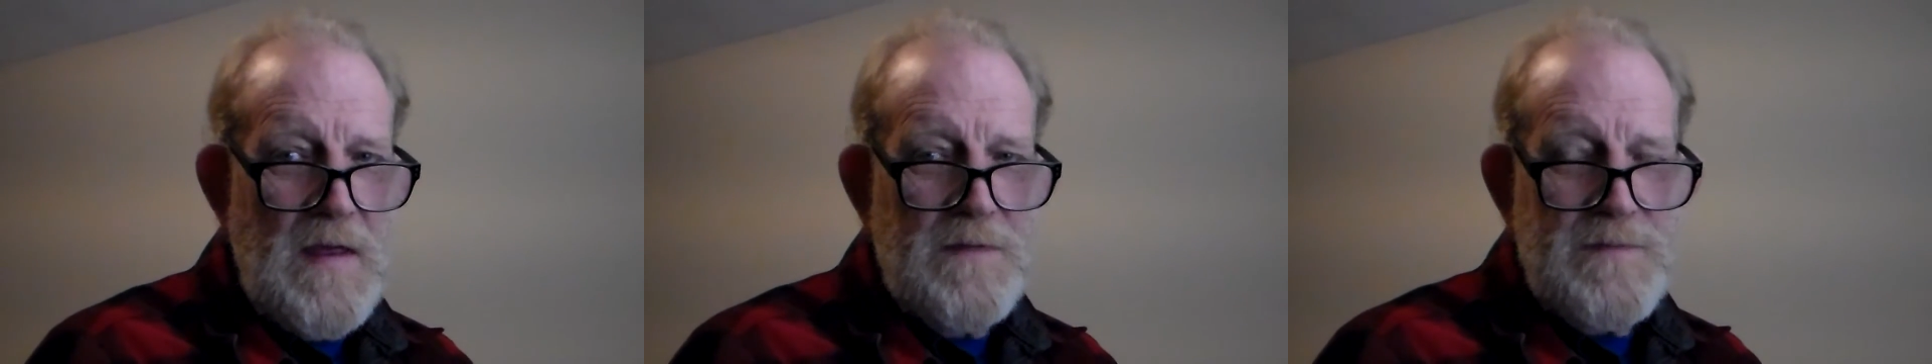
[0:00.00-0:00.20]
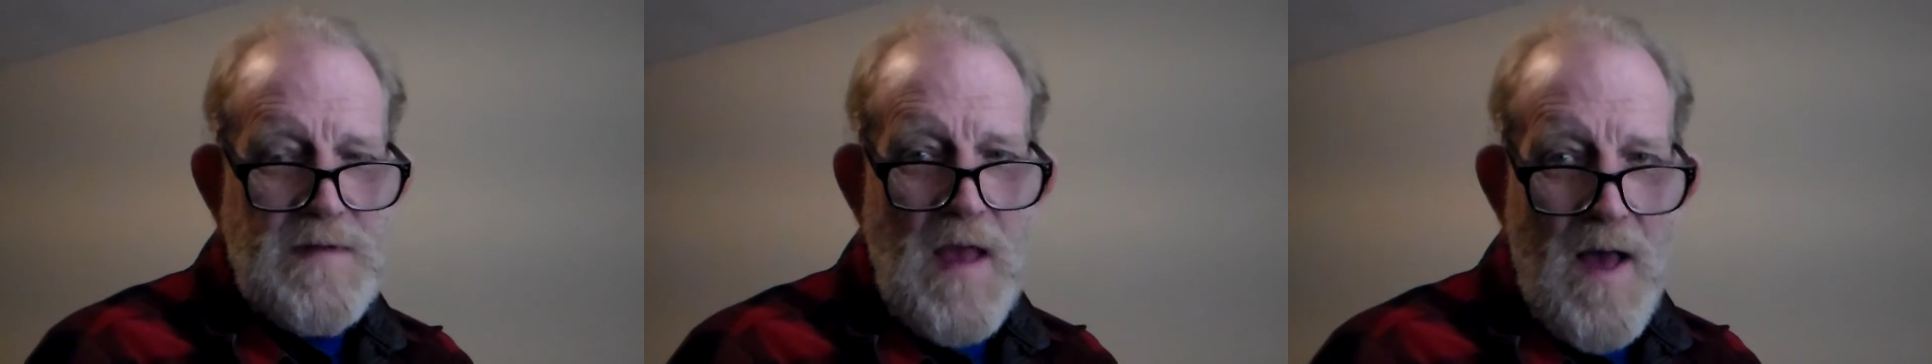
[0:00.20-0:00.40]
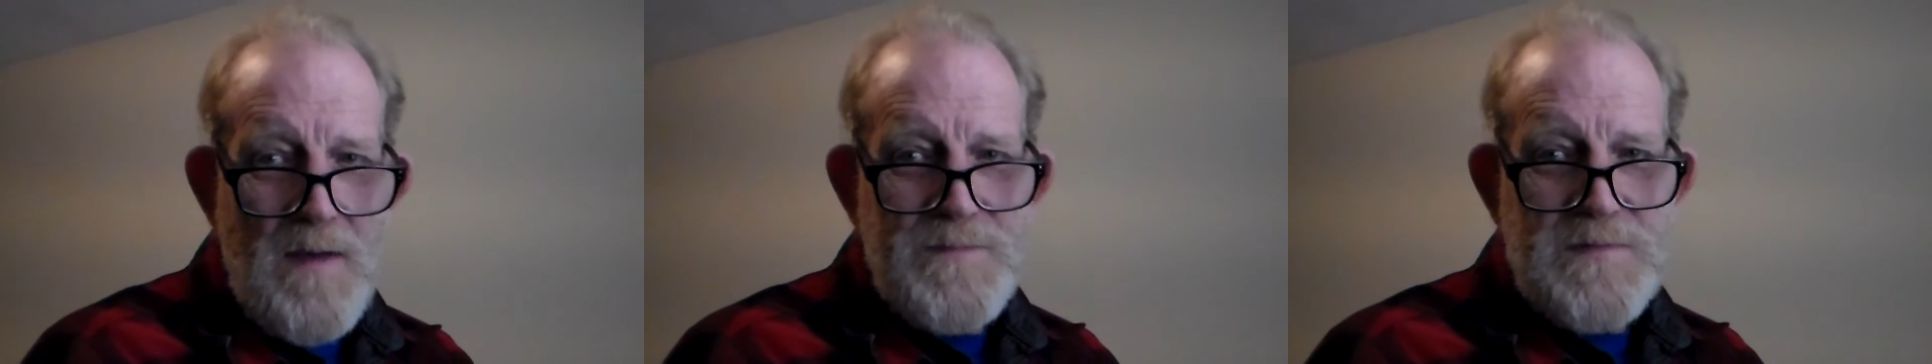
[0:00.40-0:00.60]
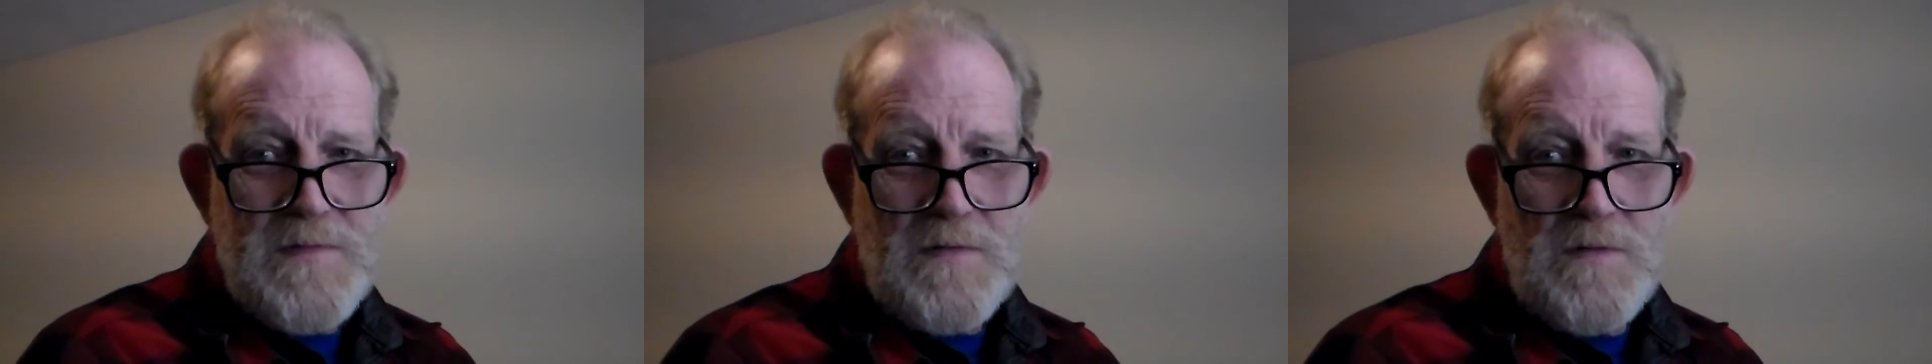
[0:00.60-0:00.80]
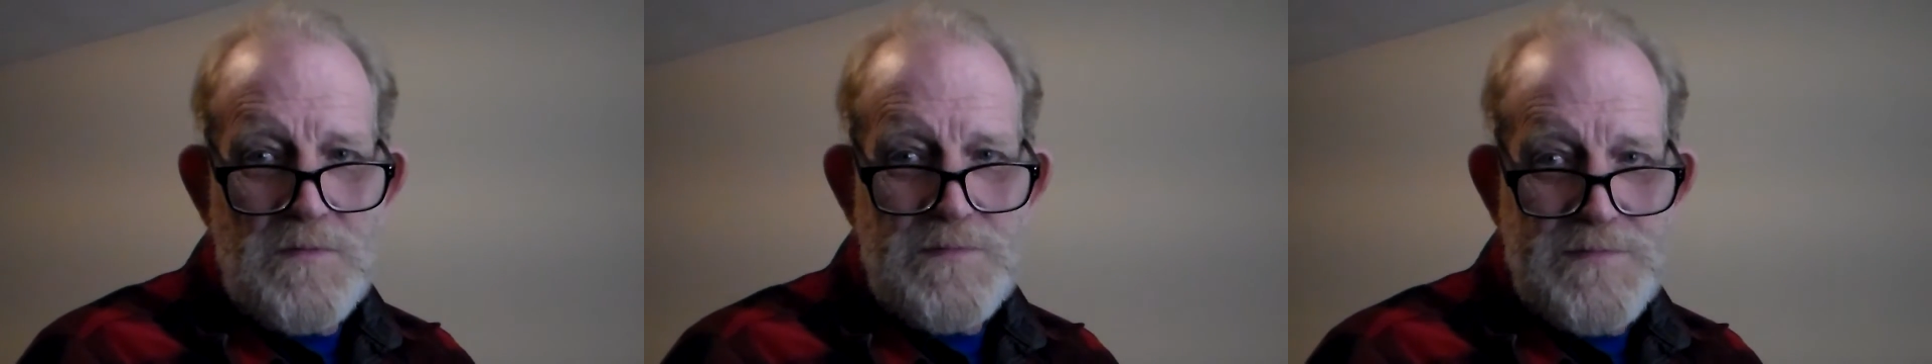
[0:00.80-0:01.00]
the
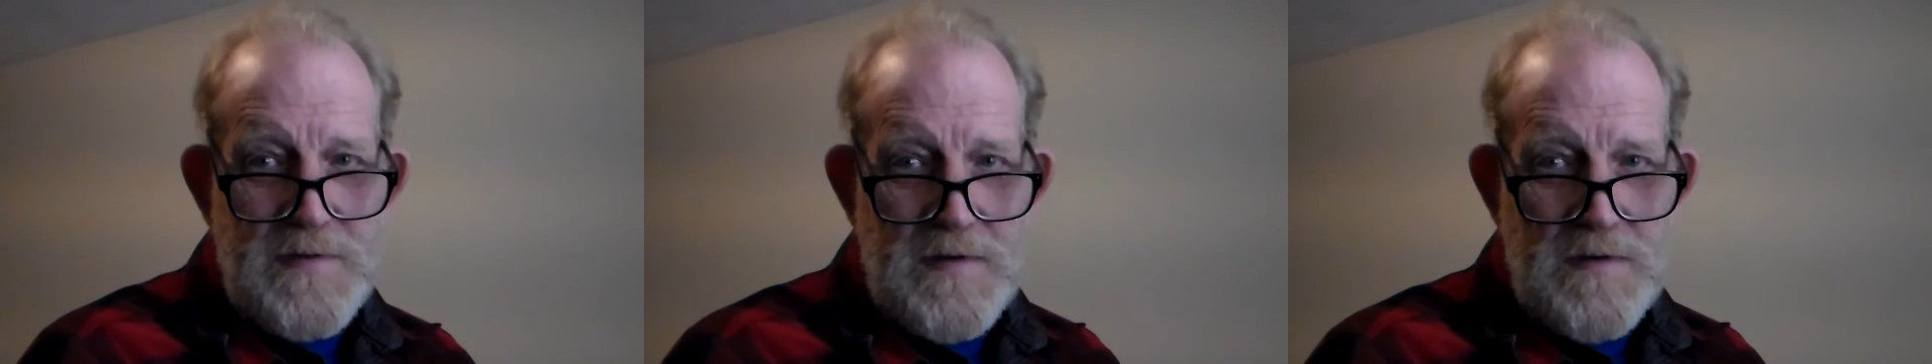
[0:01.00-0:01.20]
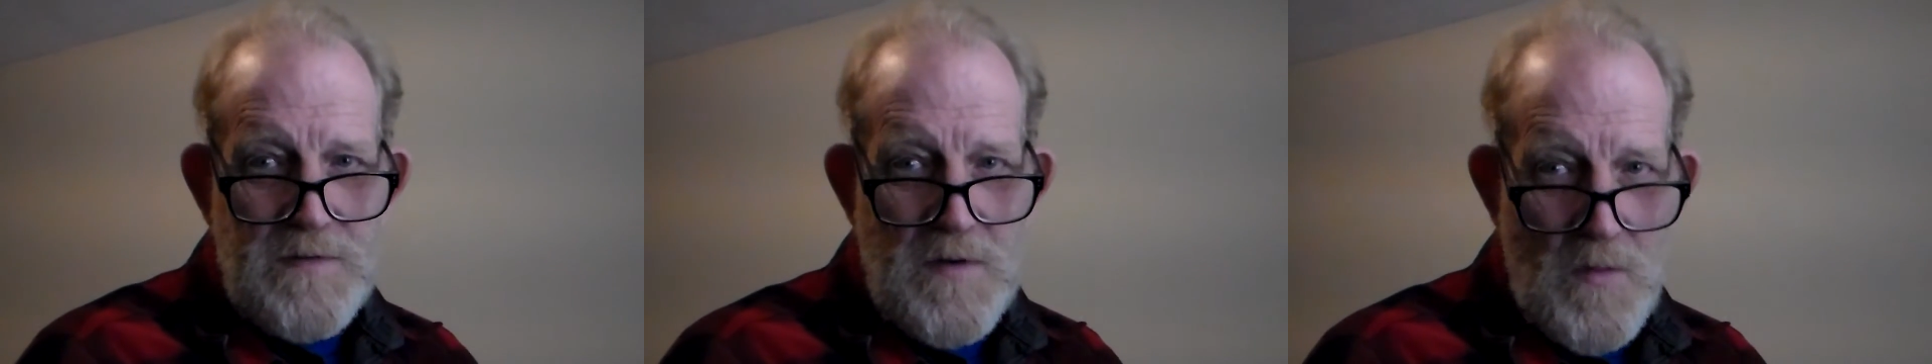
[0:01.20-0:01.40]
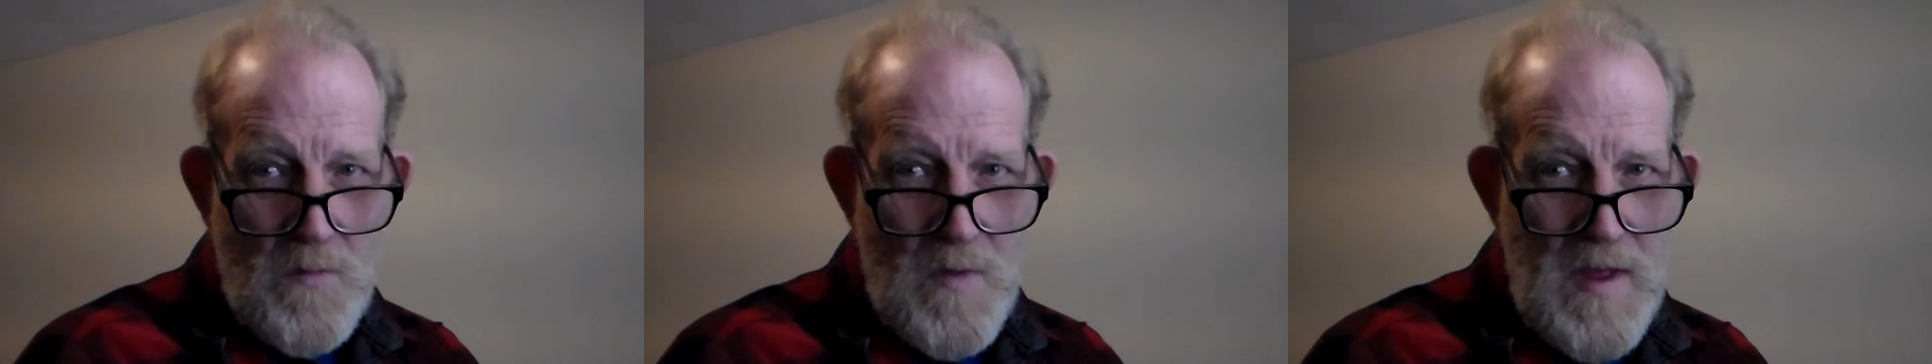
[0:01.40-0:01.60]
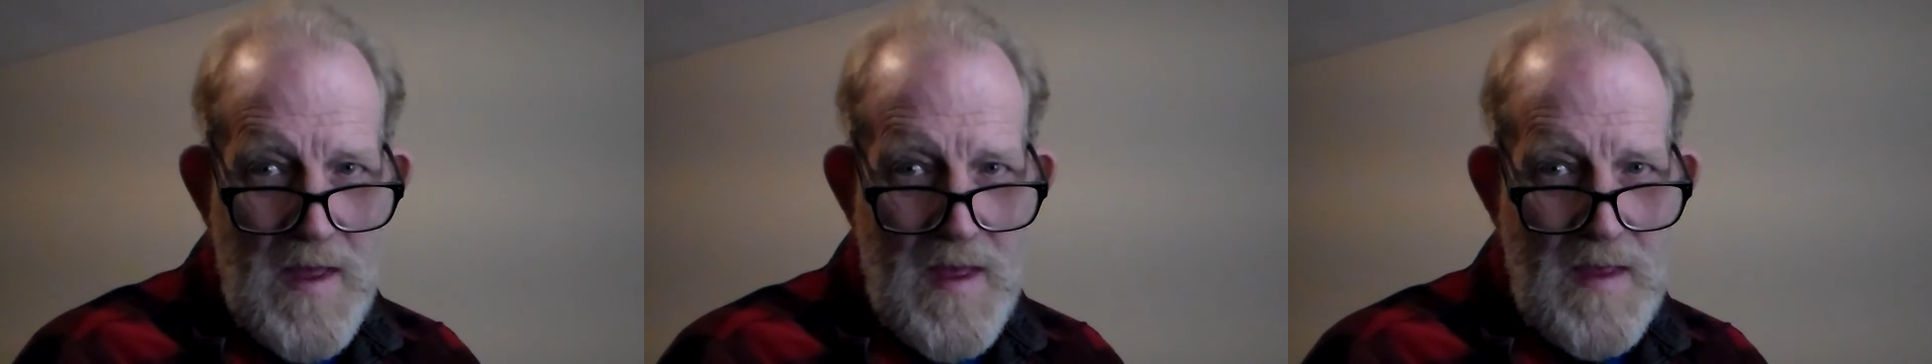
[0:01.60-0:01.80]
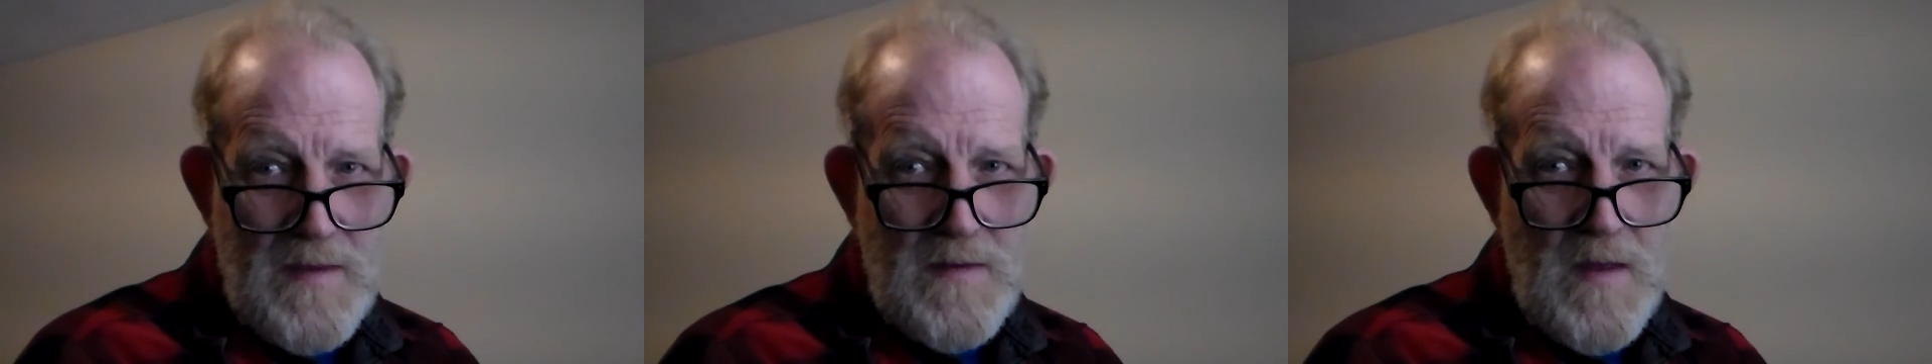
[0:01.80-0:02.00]
obstacles in their way,